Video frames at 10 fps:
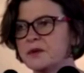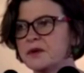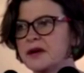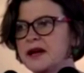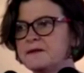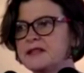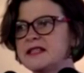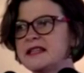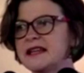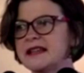were all out for
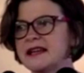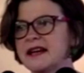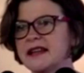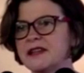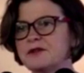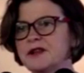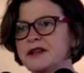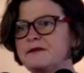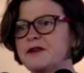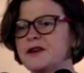dinner the other night and they're all
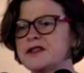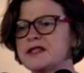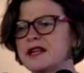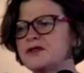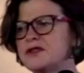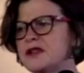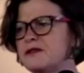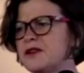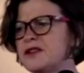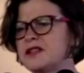on their phones, and I looked at their
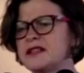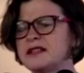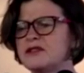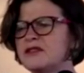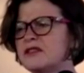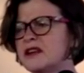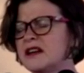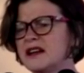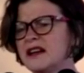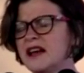phones and I said, oh,
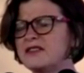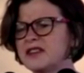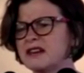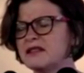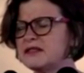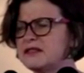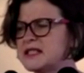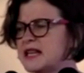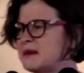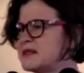you have to get rid of your
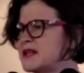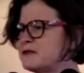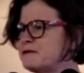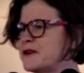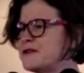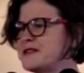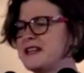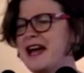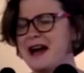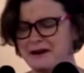Samsung phones
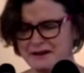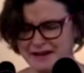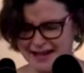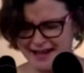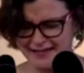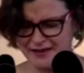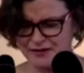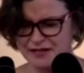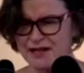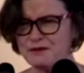now. They
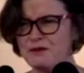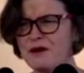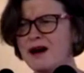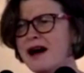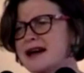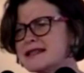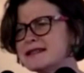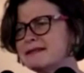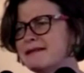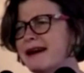all said, what?
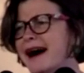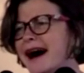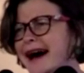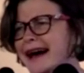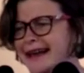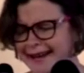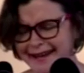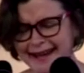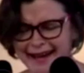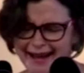Why?
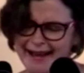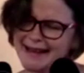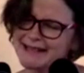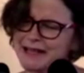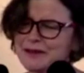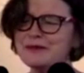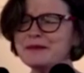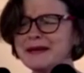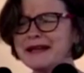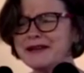And I tell them the
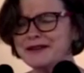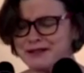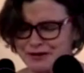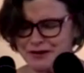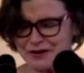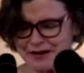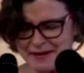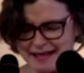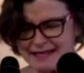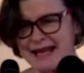big long story
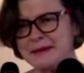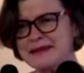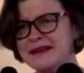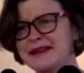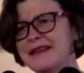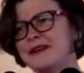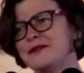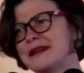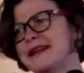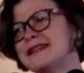about Samsung, and they all
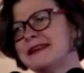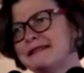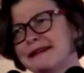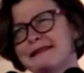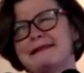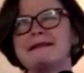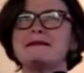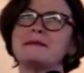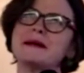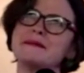look at each other and go,
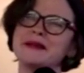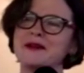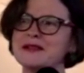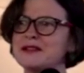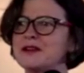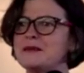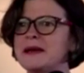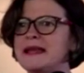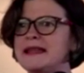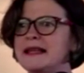oh, Mum, you know, there's not going to be
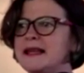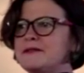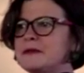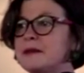anything left to